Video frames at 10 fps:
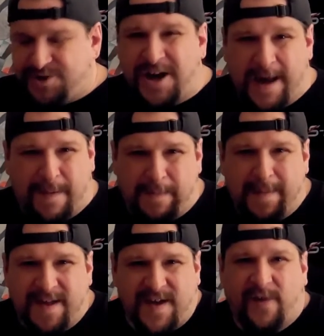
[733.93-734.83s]
Shut up, I'm by
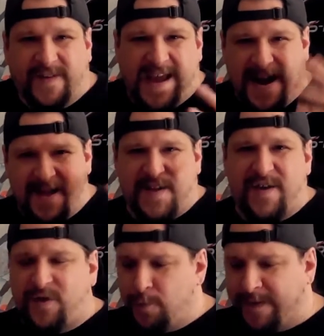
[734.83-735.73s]
myself again. I
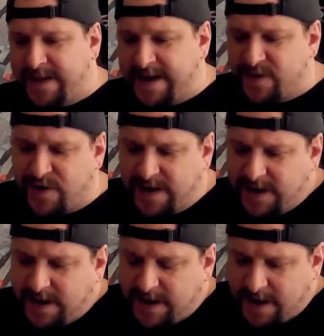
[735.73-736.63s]
say stupid things.
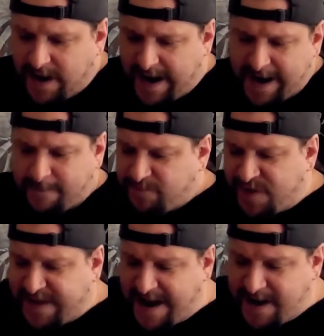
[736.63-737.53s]

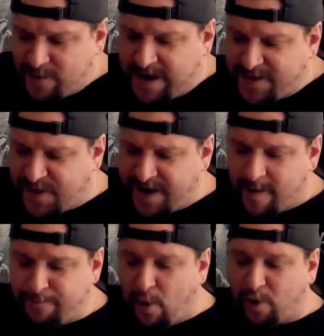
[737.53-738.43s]
Standout cuts in
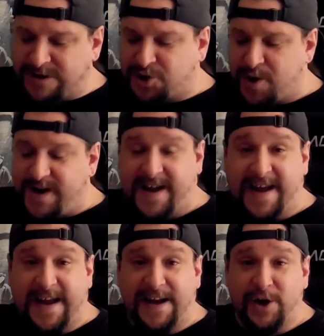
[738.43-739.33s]
here. Portrait
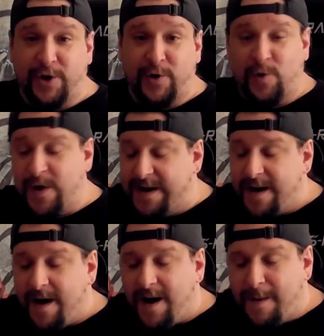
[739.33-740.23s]
He Knew,
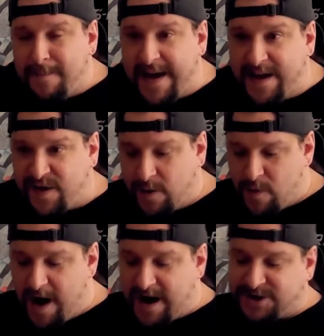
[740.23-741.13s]

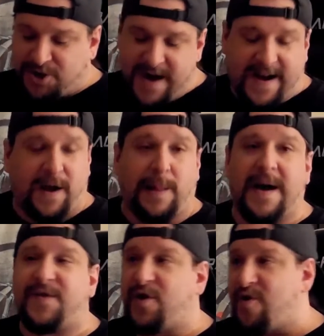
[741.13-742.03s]
amazing rock track.
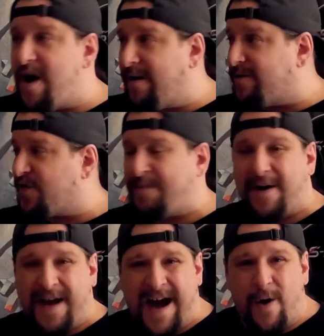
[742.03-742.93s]
Closet Chronicles
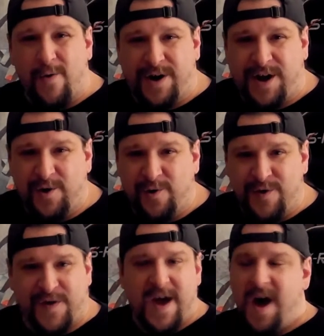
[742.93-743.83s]
about Howard
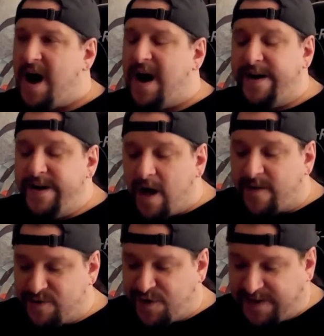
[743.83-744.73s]
Hughes,
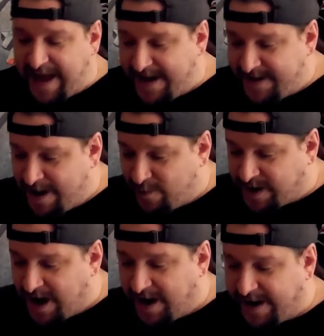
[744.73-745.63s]
another
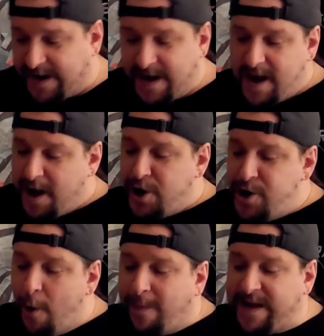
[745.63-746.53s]
standout cut.
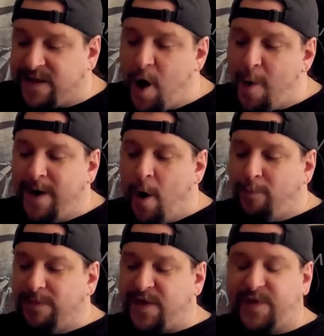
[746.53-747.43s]
Nobody's Home and
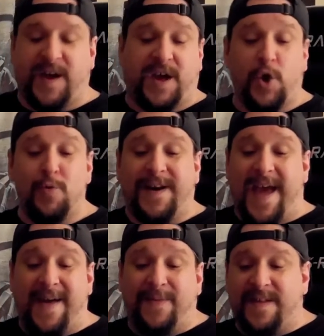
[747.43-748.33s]
Hopelessly
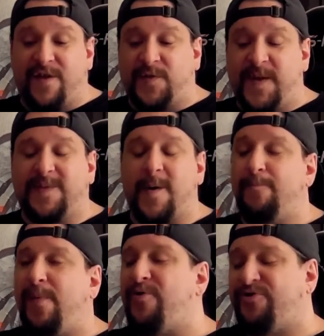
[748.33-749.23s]
Human end this thing. They're
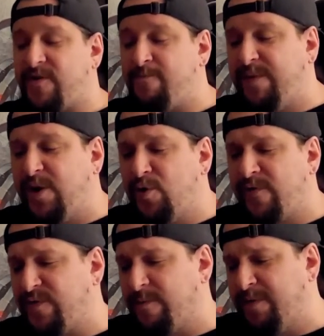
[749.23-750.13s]
both just
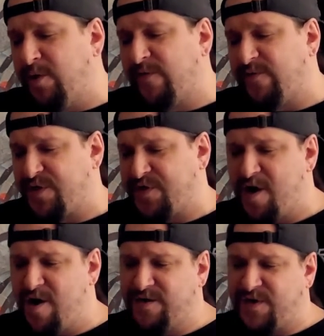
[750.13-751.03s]
beautiful, beautiful
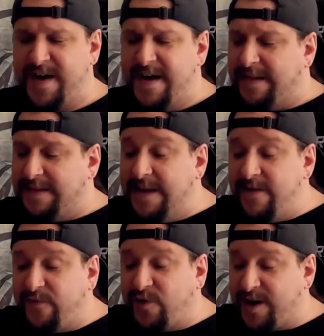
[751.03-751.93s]
songs.
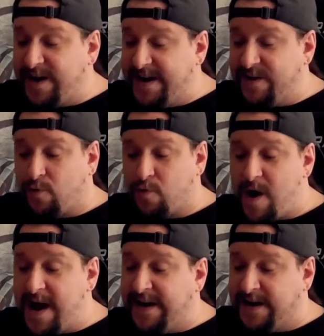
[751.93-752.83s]
Livgren is
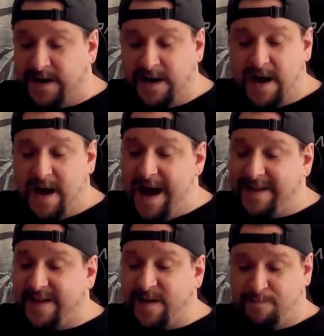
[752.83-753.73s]
writing,
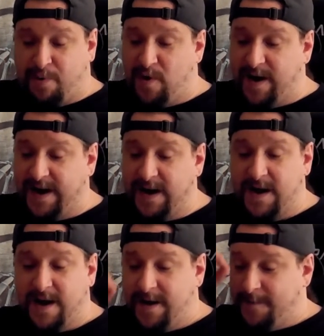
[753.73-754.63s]
at this point,
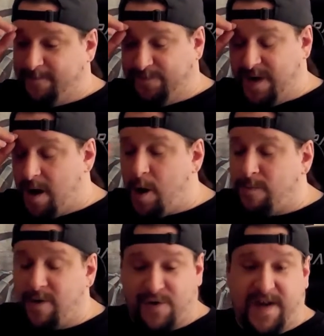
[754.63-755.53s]

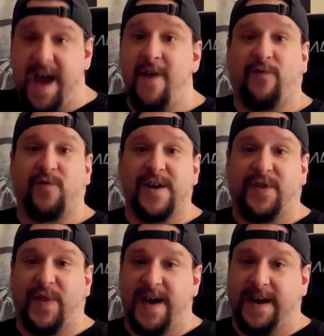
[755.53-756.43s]
almost
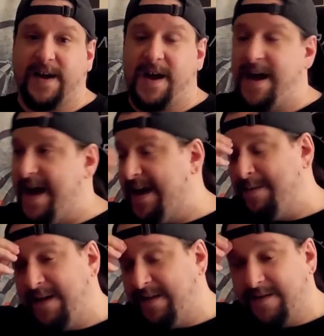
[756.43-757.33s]
everything. And
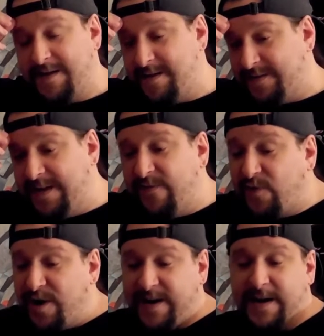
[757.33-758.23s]
I mean,
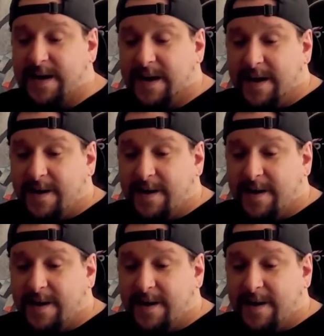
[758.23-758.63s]
Livgren